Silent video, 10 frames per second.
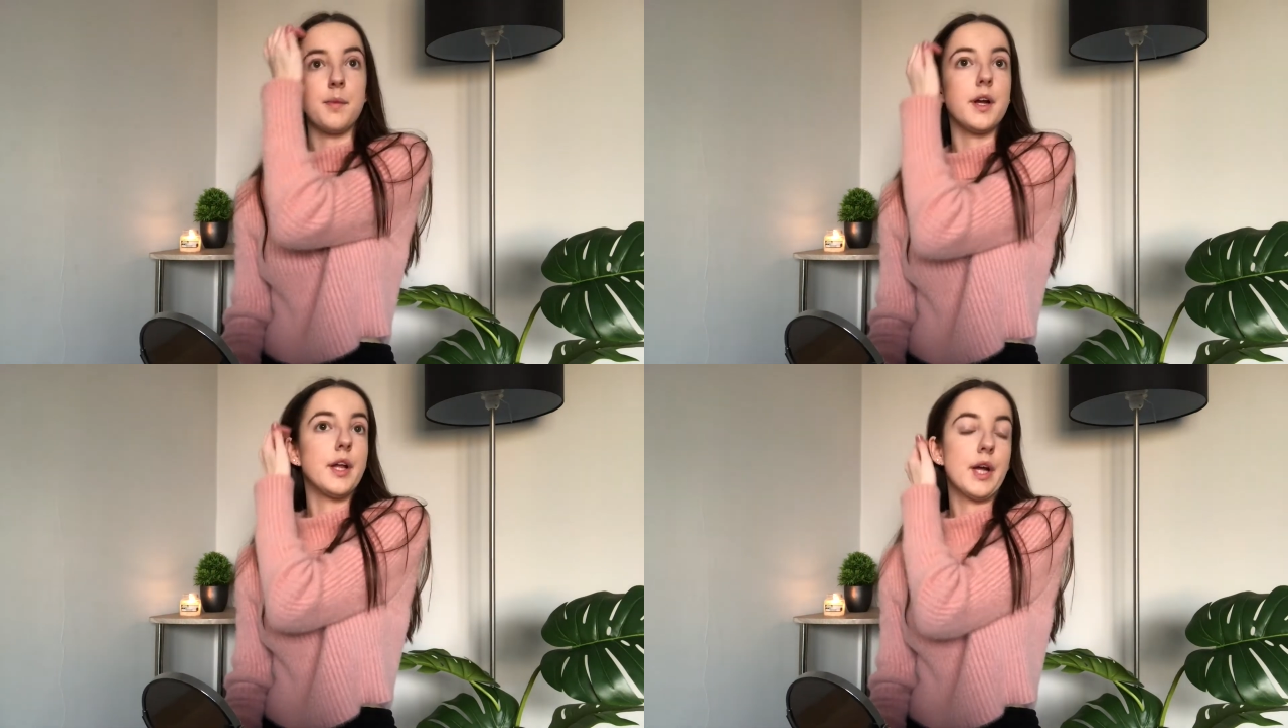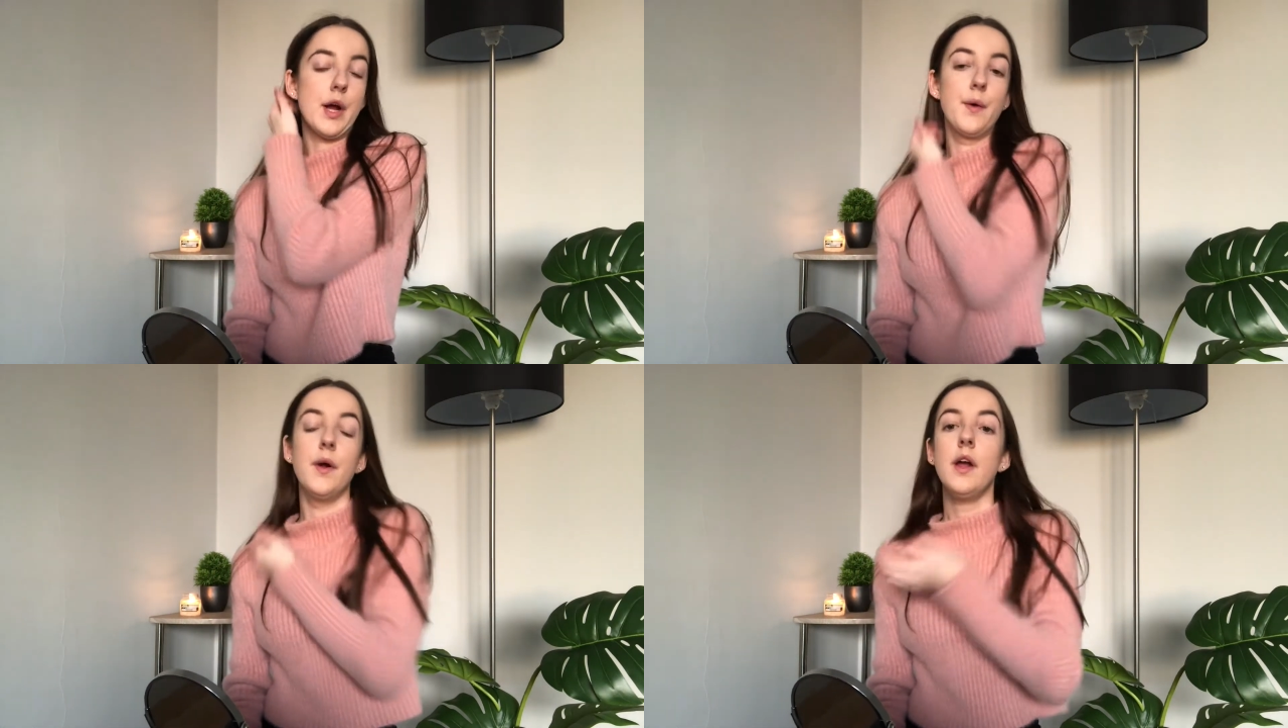going to
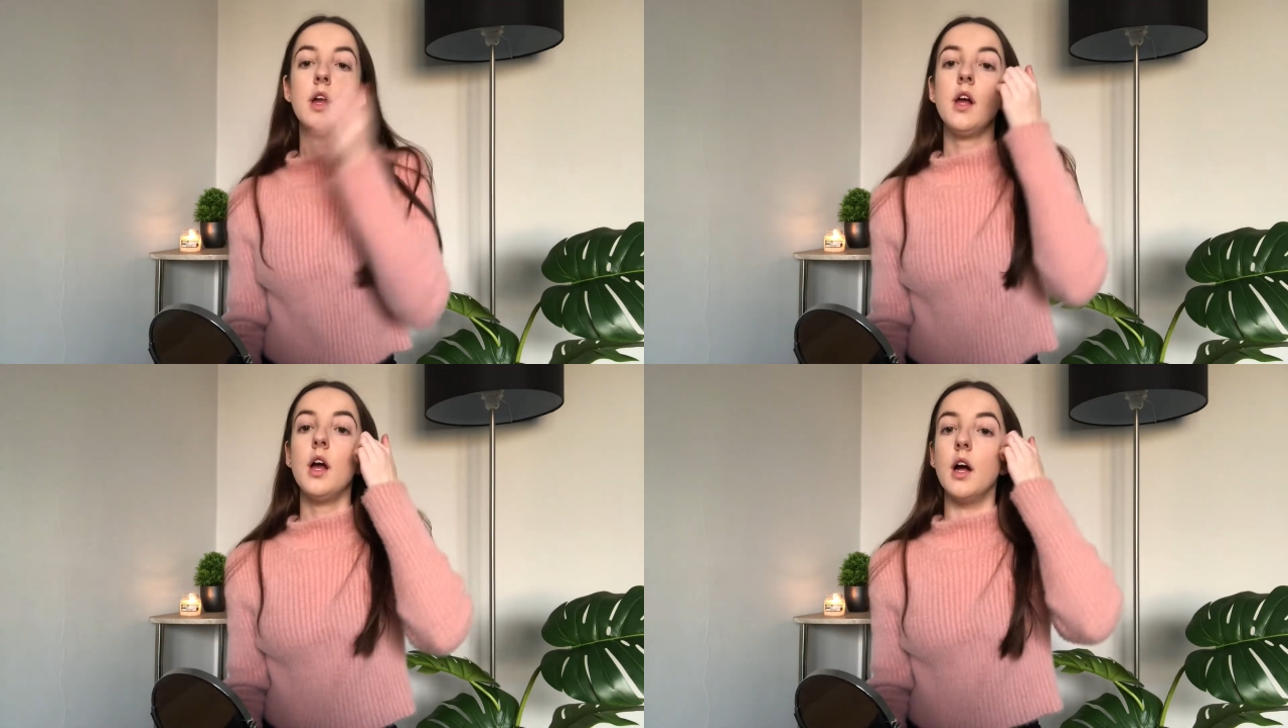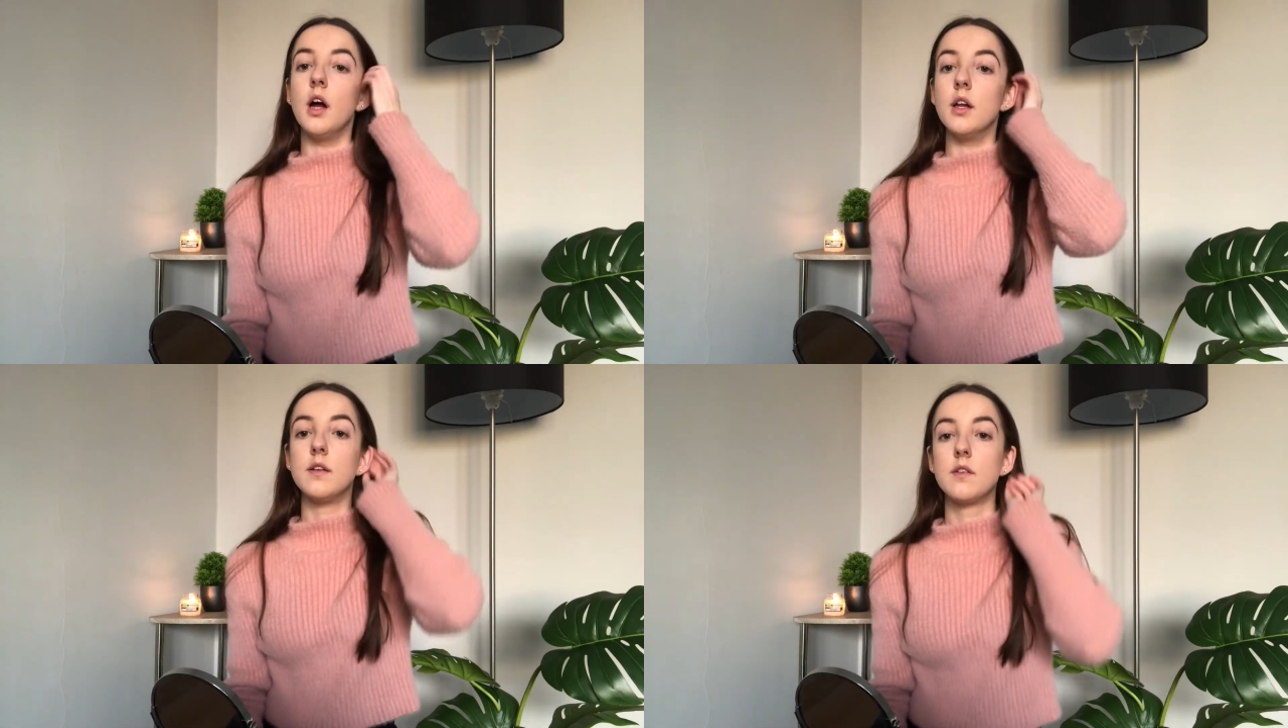go
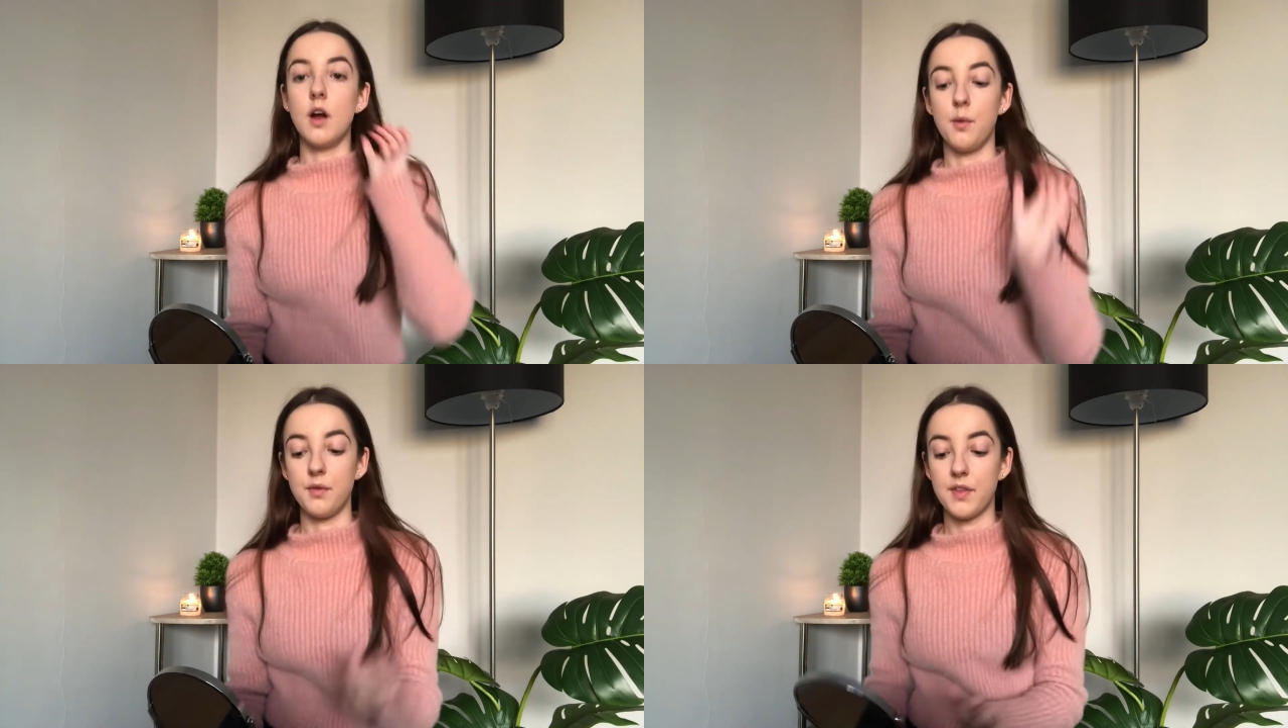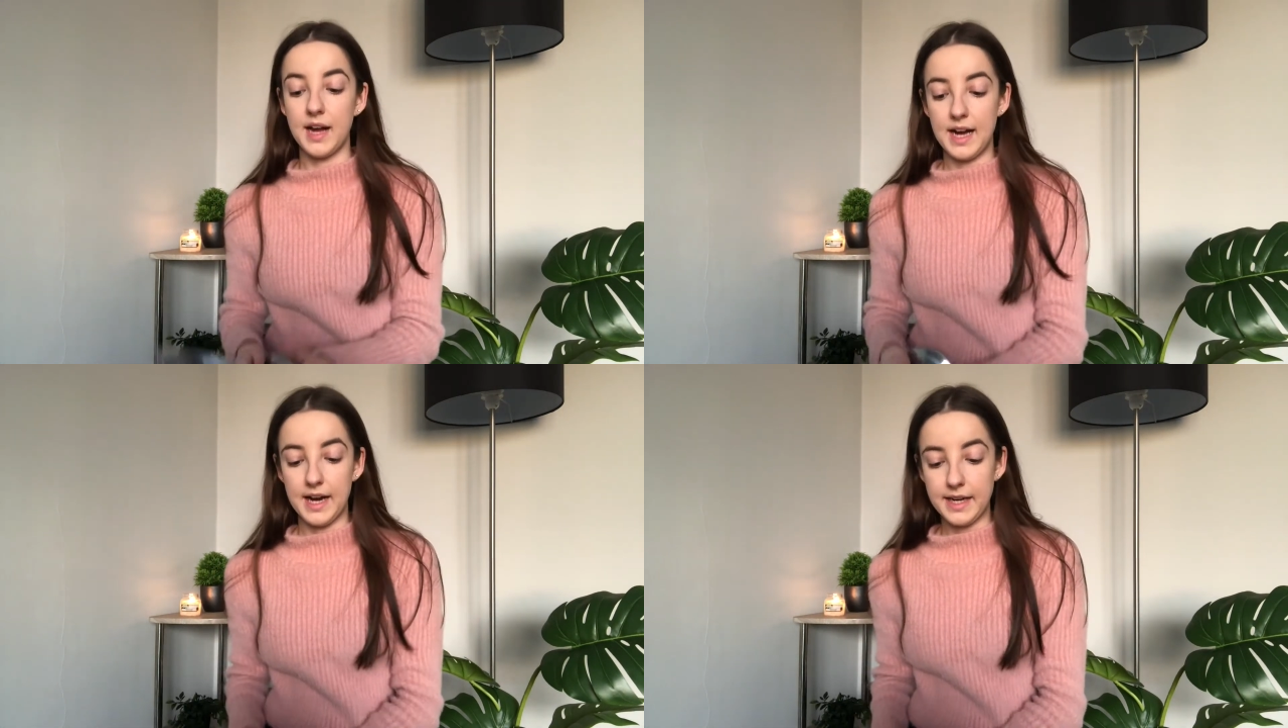and start with the
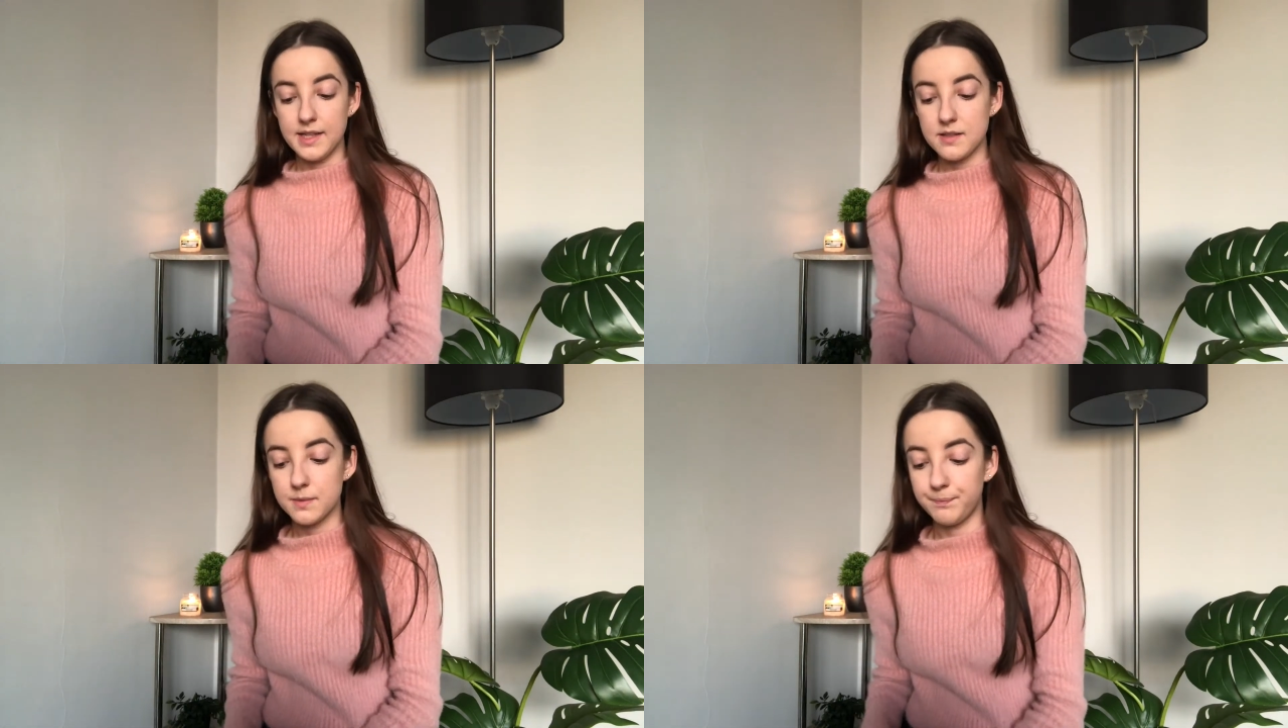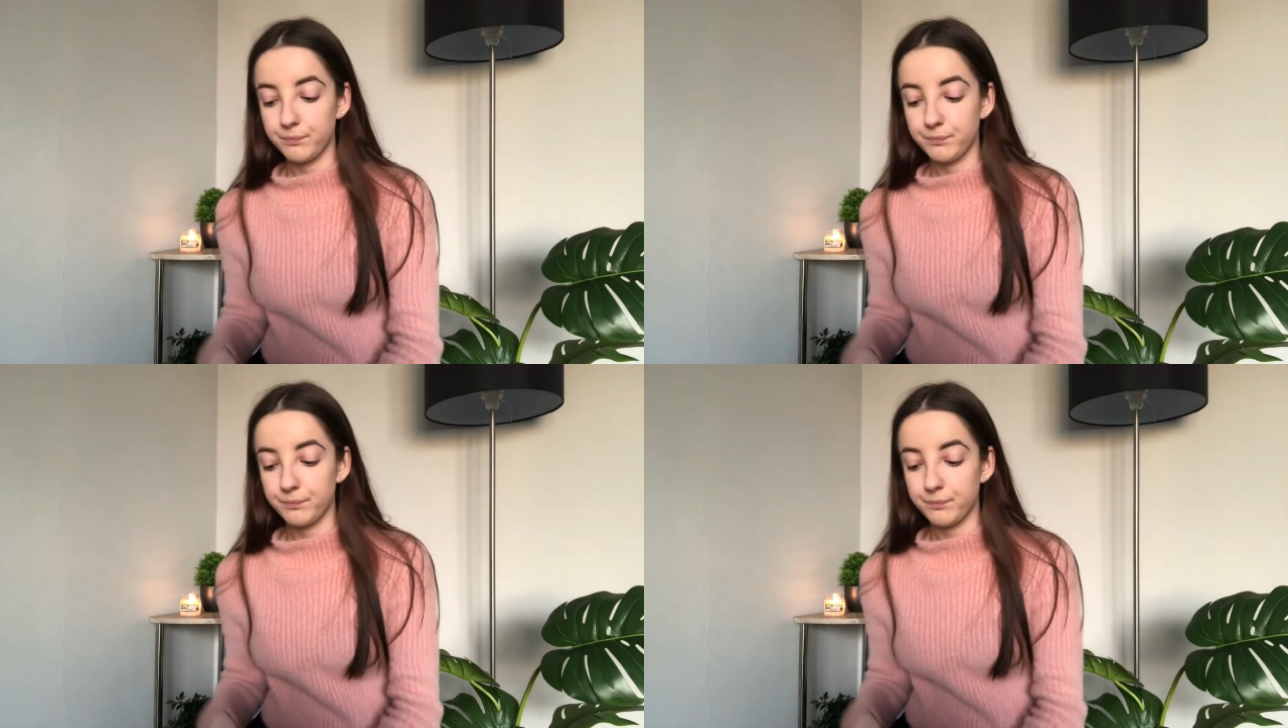eyes.